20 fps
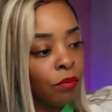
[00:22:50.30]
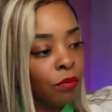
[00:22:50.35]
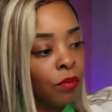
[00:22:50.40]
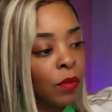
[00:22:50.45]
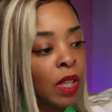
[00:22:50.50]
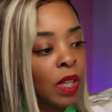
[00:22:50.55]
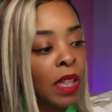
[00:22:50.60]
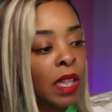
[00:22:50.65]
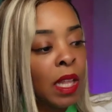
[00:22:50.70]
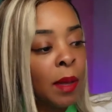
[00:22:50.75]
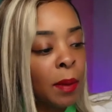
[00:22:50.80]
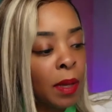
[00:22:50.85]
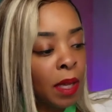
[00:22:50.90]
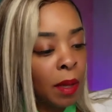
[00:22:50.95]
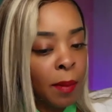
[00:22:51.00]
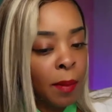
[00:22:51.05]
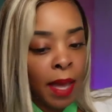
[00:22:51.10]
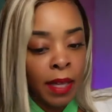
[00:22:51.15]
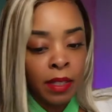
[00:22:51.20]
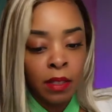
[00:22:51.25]
Let me get
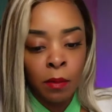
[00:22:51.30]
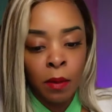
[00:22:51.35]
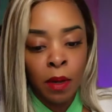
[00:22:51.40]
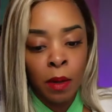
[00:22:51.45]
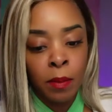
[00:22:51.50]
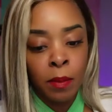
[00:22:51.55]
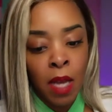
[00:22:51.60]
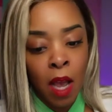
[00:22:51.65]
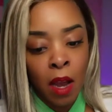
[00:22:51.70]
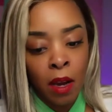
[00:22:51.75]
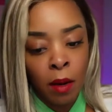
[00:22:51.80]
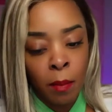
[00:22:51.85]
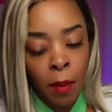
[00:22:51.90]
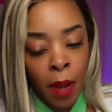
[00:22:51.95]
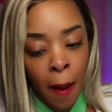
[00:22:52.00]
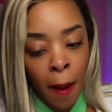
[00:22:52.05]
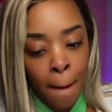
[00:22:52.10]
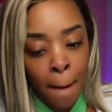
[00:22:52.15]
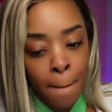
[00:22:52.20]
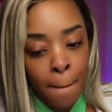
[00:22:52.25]
back to what I'm talking about.
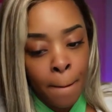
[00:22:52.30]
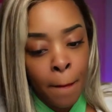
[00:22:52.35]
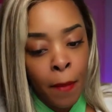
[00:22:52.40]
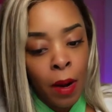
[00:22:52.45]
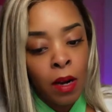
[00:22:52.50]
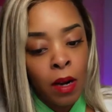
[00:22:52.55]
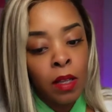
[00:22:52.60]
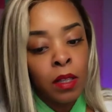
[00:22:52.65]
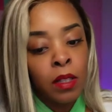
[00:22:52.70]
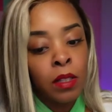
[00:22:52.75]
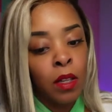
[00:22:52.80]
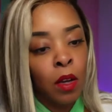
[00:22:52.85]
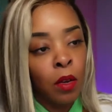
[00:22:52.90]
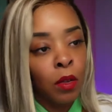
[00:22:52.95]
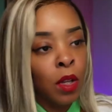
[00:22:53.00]
So